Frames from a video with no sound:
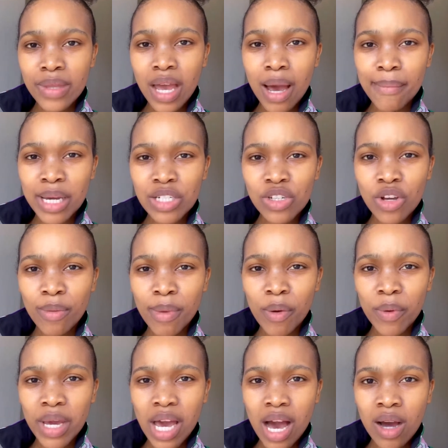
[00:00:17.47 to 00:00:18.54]
I'm actually on my
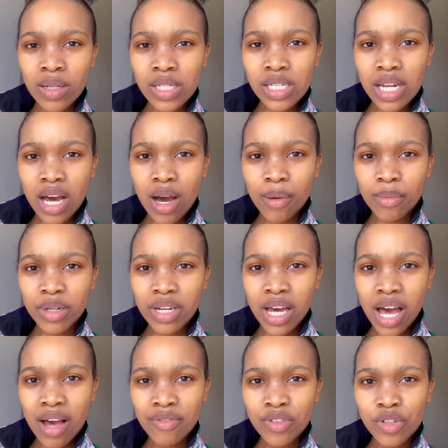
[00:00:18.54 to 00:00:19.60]
way out now. I'm gonna
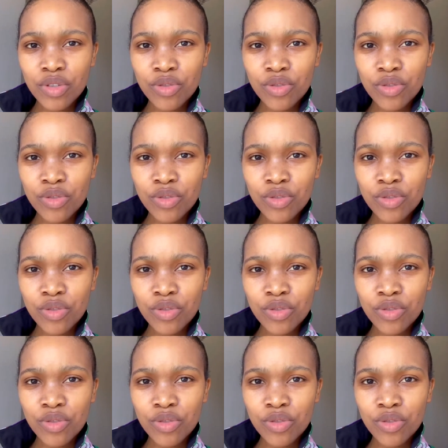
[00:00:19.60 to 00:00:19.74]
have